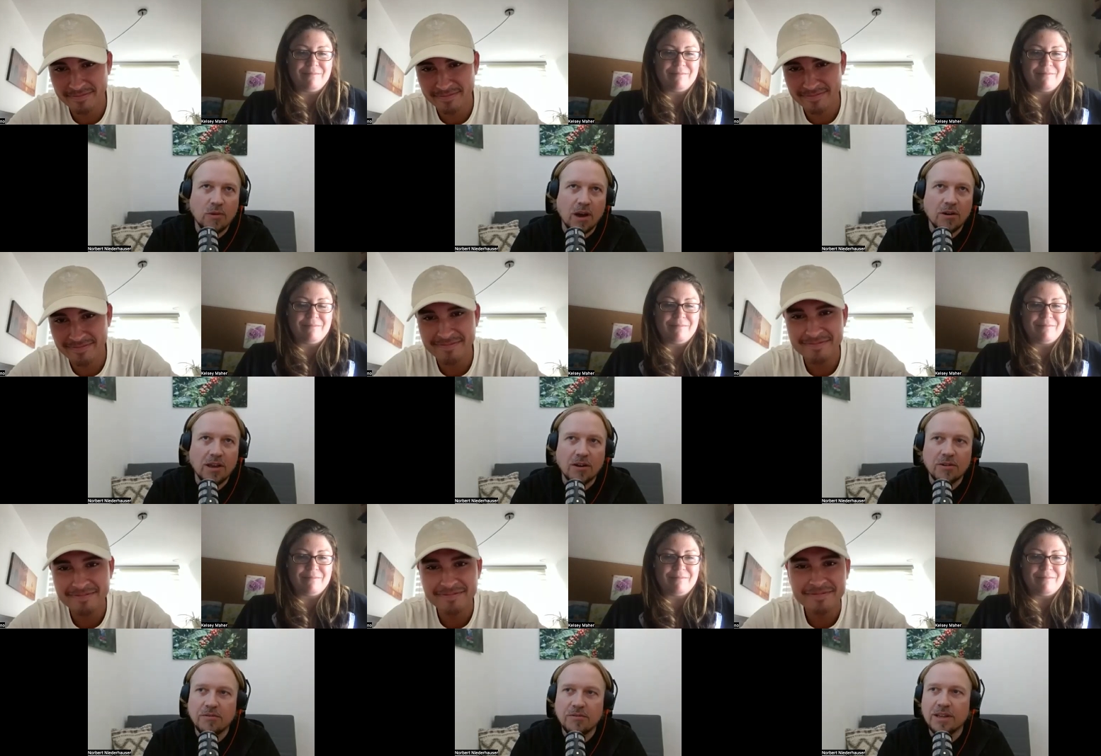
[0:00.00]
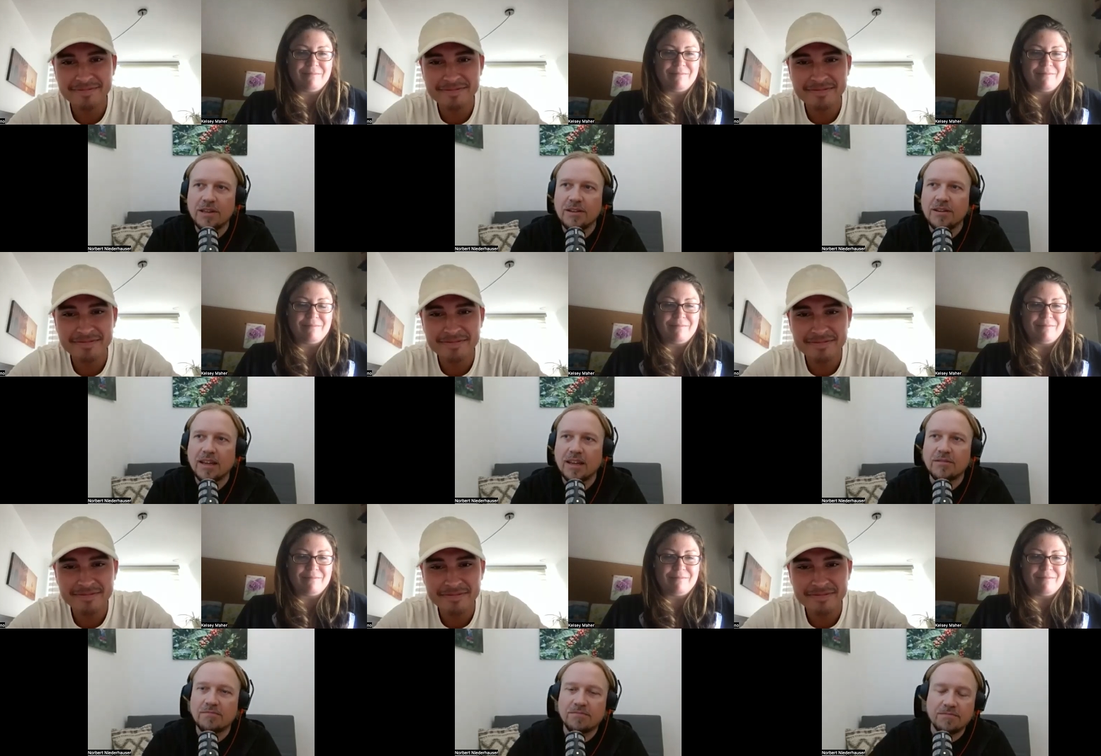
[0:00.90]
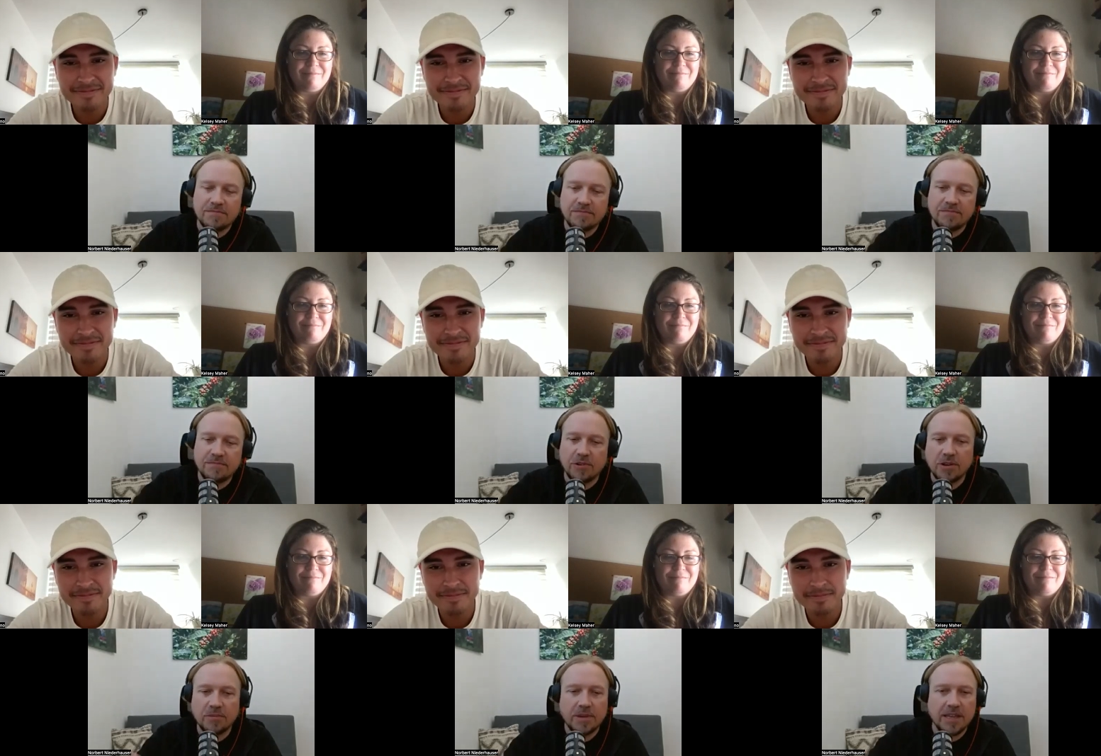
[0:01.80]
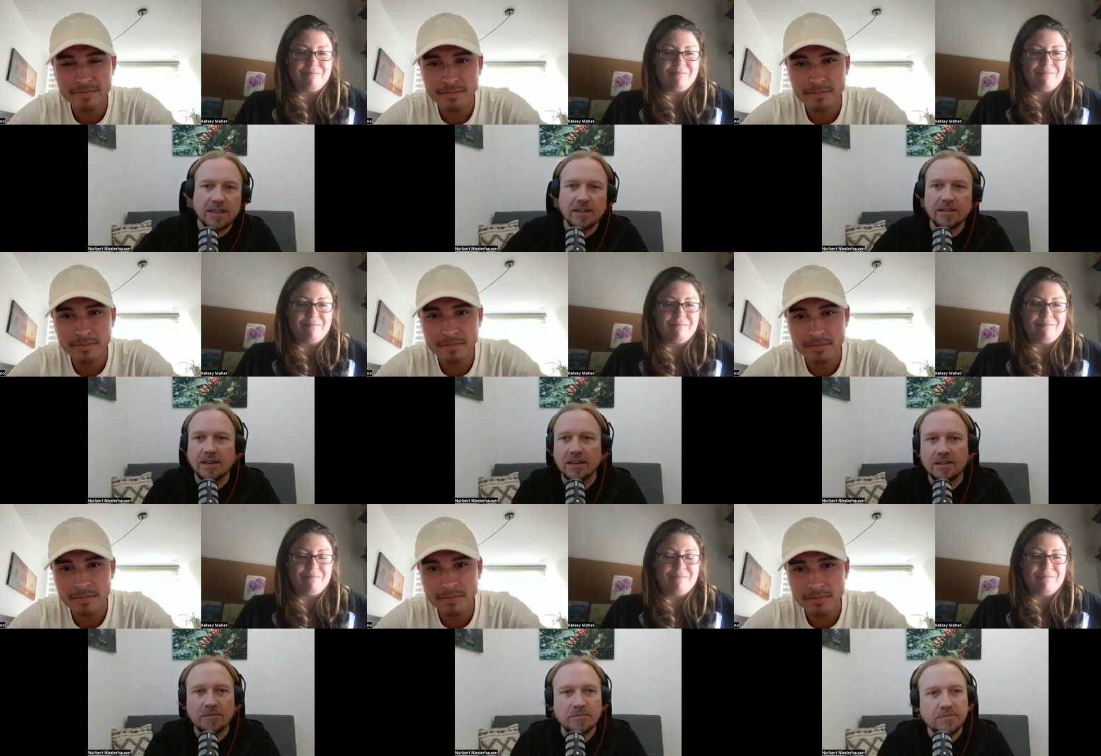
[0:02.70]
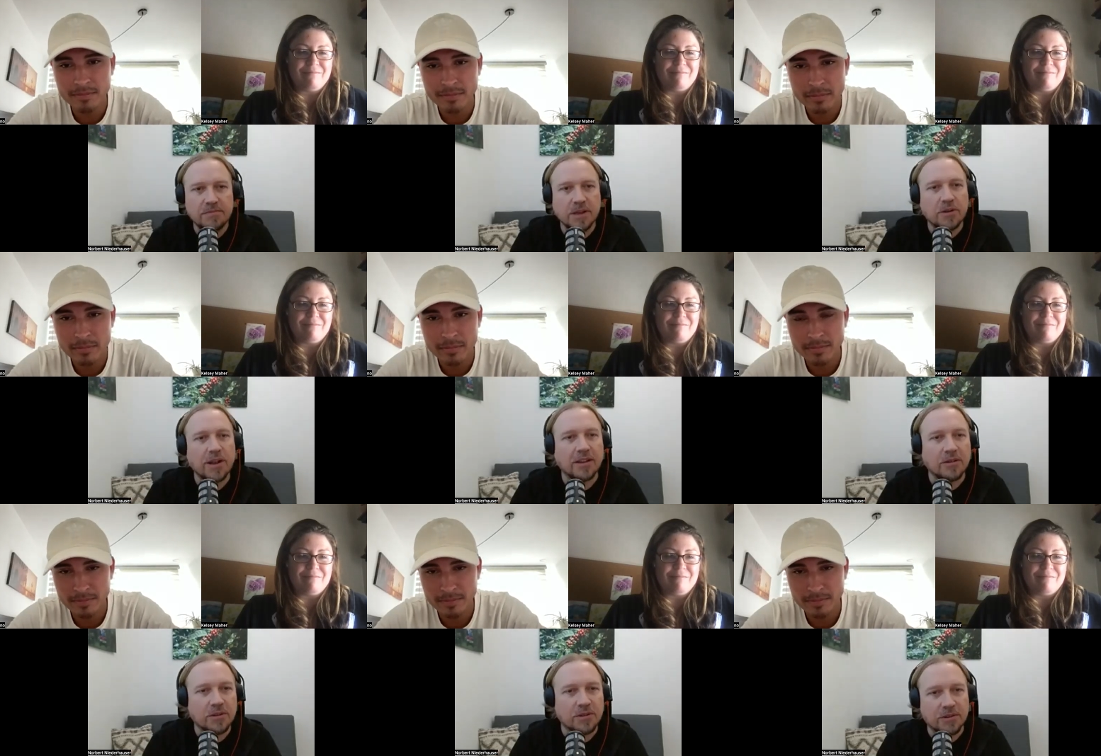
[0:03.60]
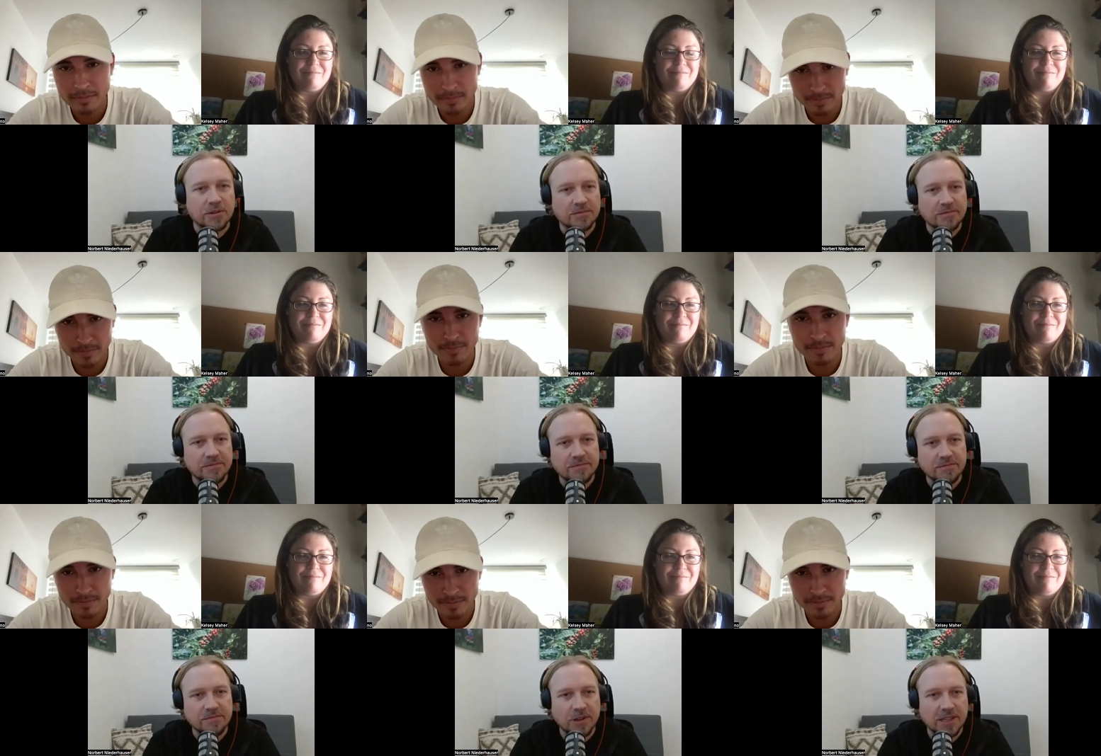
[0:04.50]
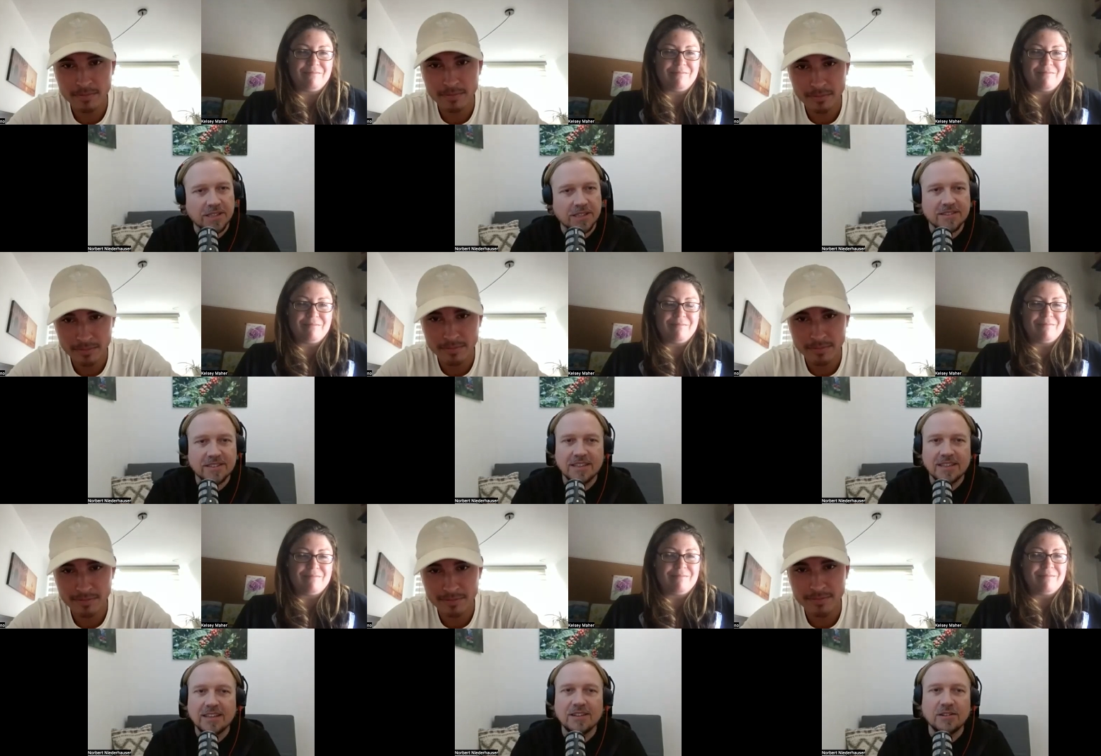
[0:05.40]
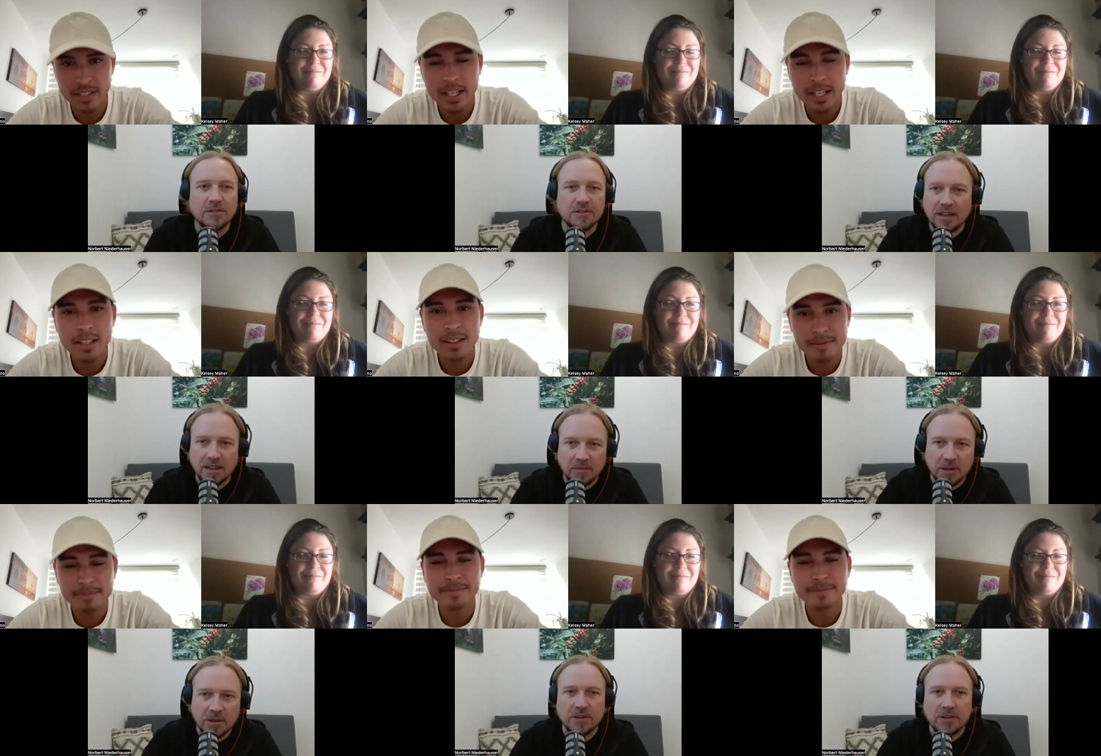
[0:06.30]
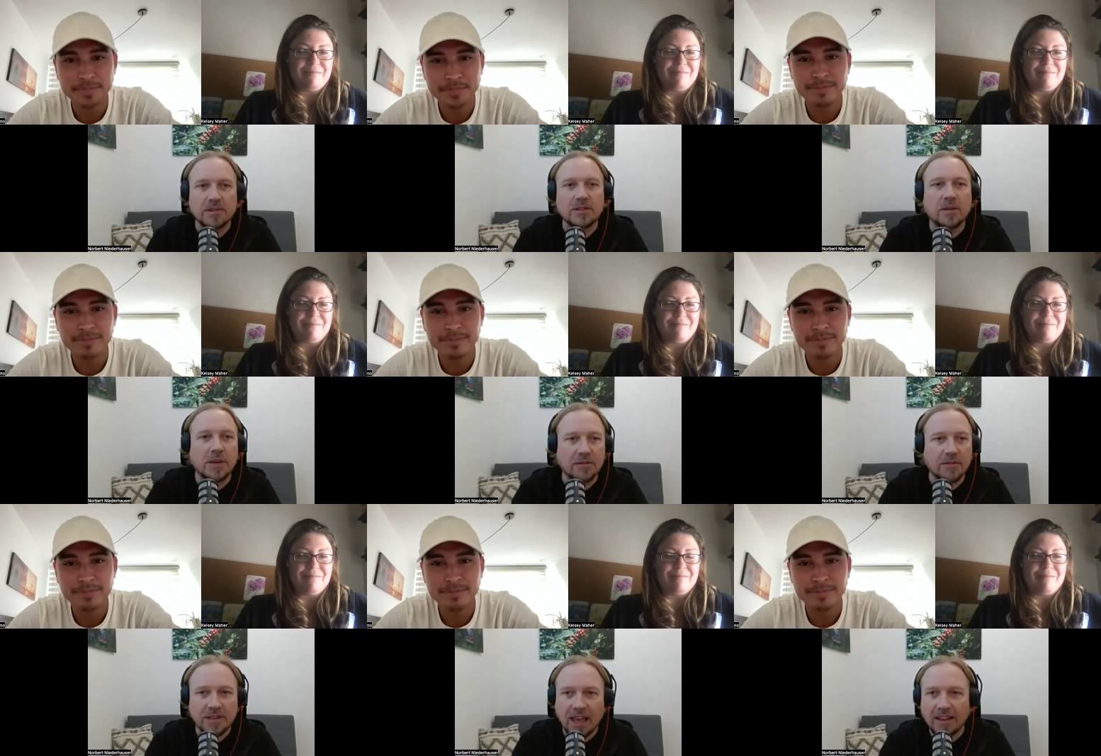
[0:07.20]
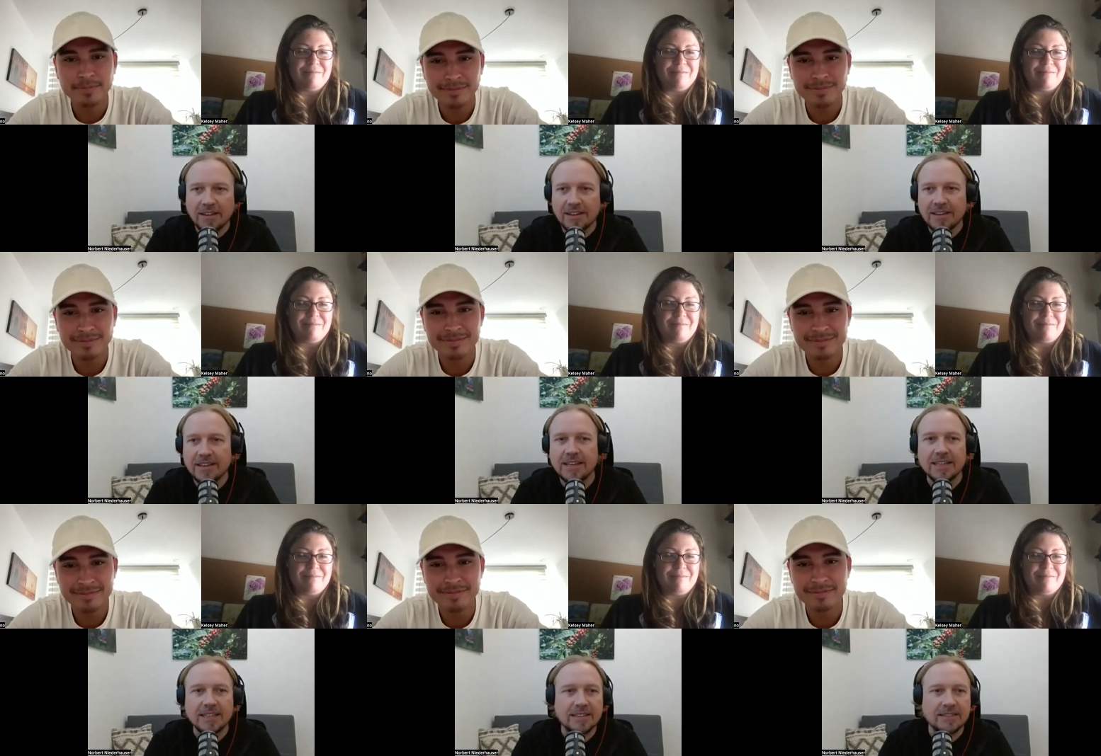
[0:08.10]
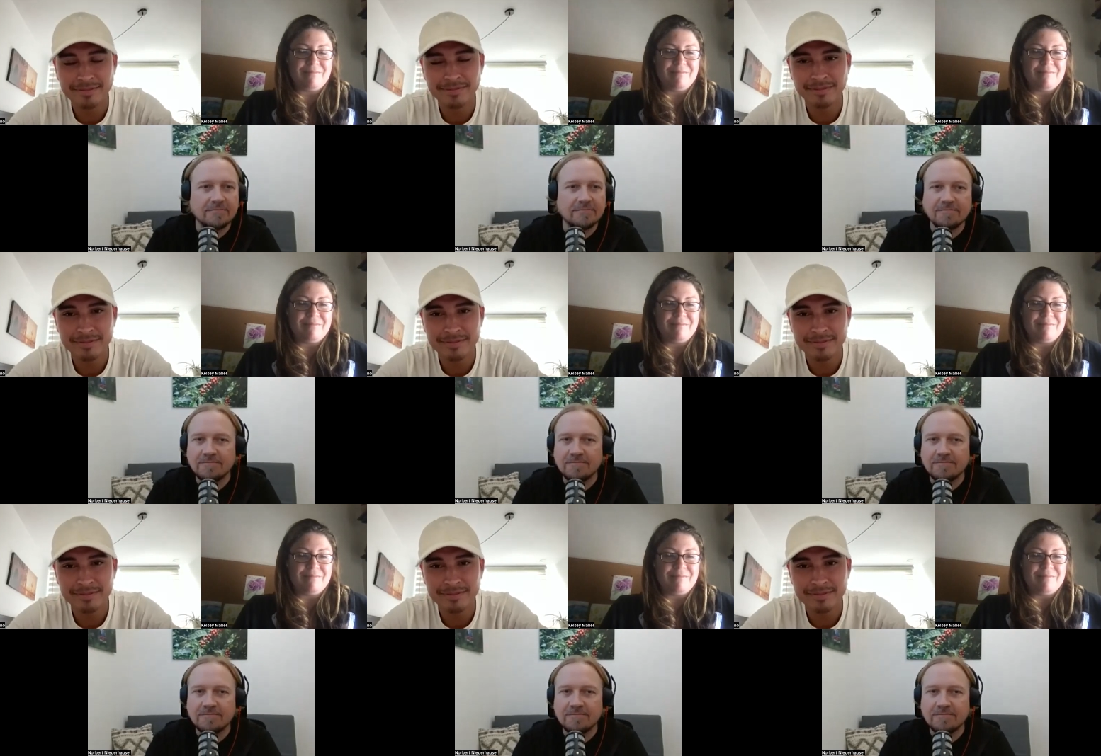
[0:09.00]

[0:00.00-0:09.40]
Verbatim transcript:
Speaker 1: how how can we like further be uh be connected with you what is you said a little bit about what's coming on with Ally um